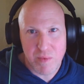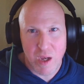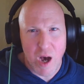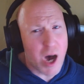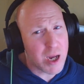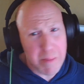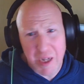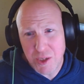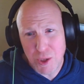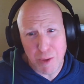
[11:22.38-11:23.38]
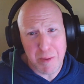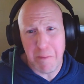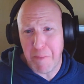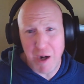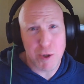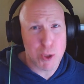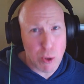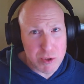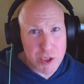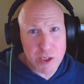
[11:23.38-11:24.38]
augments to be better
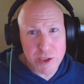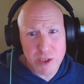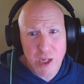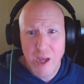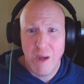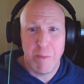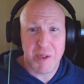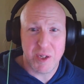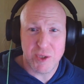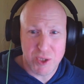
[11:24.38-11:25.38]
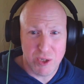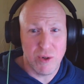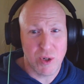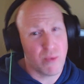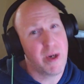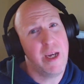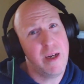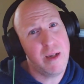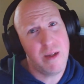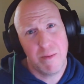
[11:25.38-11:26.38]
soldiers, but they're still
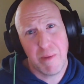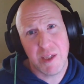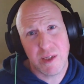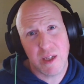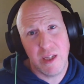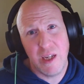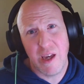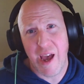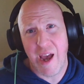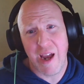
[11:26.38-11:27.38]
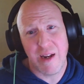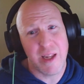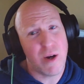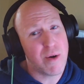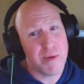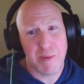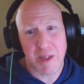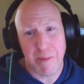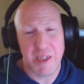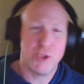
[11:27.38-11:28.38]
green, basically, and they don't always make the
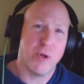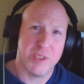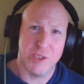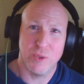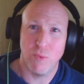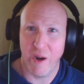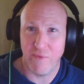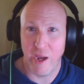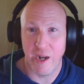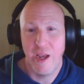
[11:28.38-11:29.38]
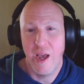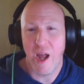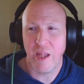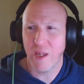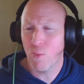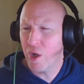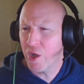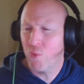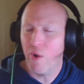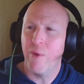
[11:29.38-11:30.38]
best choices, is what I've read. And I thought, what a
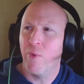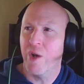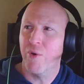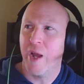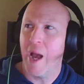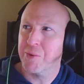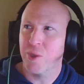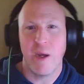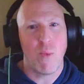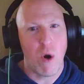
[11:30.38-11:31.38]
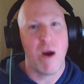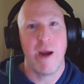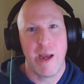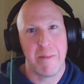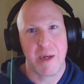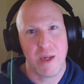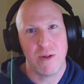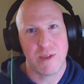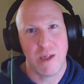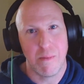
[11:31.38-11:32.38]
great way to encapsulate where I am in Kill
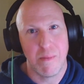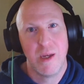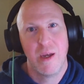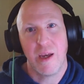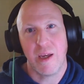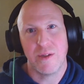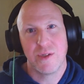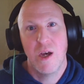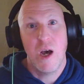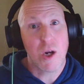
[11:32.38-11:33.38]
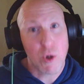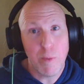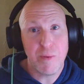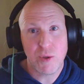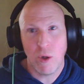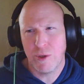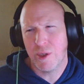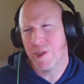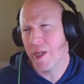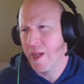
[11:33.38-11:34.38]
Team, is a group of
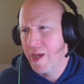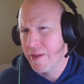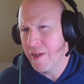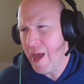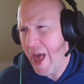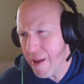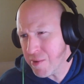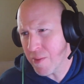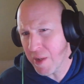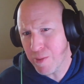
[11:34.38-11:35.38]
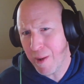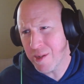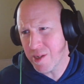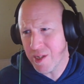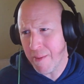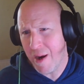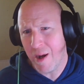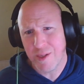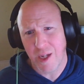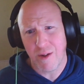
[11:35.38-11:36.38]
soldiers that have some experience in some
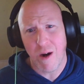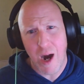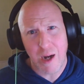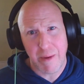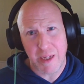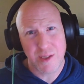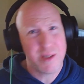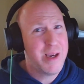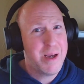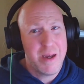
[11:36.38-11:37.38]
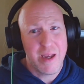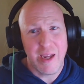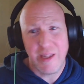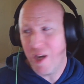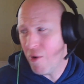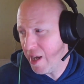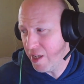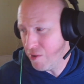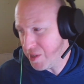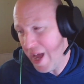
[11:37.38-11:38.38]
areas, like their augments, and they know how to
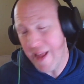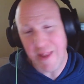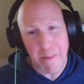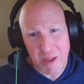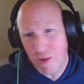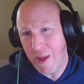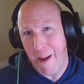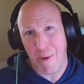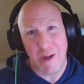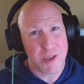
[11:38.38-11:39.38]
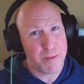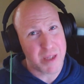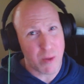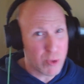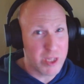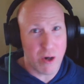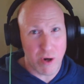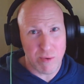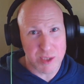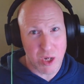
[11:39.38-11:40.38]
use that. They've been through that process, but they really don't
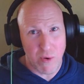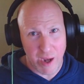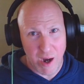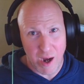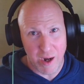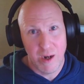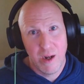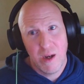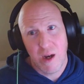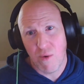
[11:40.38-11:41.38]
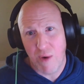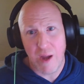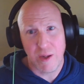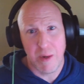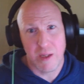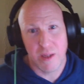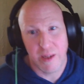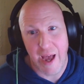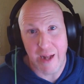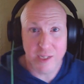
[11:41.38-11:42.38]
know what's going on around them other than
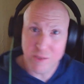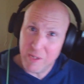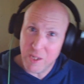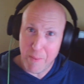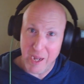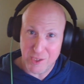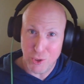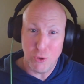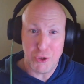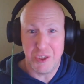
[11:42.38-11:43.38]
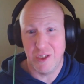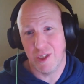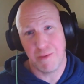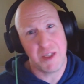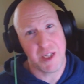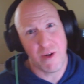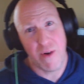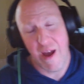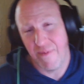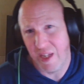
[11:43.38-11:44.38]
that. Doesn't mean they're bad soldiers. It just means they don't
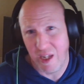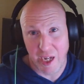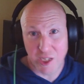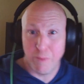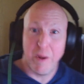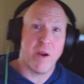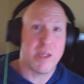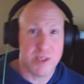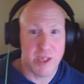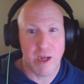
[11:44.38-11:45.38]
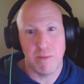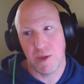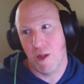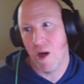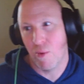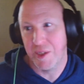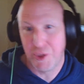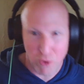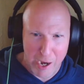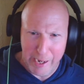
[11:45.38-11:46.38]
have the experience that comes along with
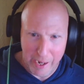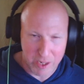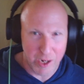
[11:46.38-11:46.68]
training,